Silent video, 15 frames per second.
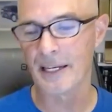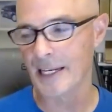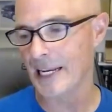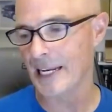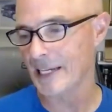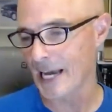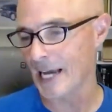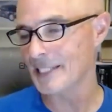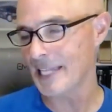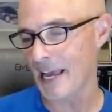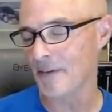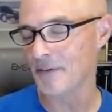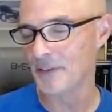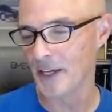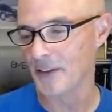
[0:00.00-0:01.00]
and guys
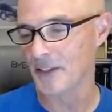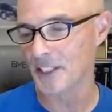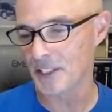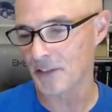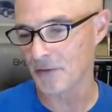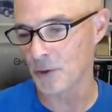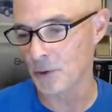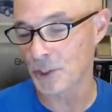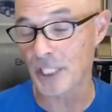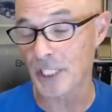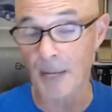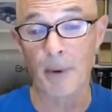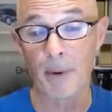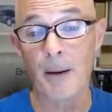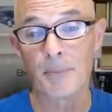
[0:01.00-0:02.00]
have done this, if you
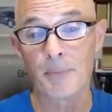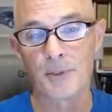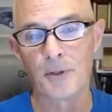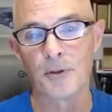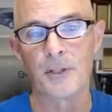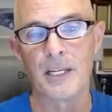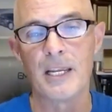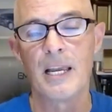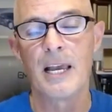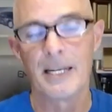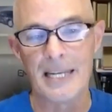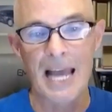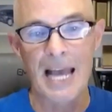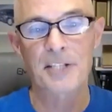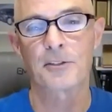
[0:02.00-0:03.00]
step up to the
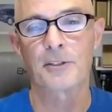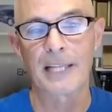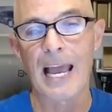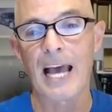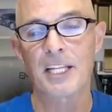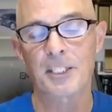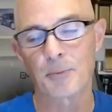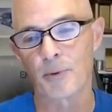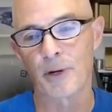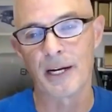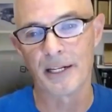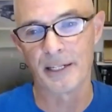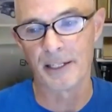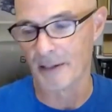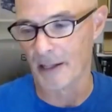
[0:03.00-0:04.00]
naturally
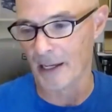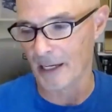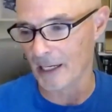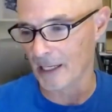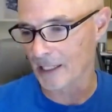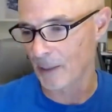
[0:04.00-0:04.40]
aspirated uh,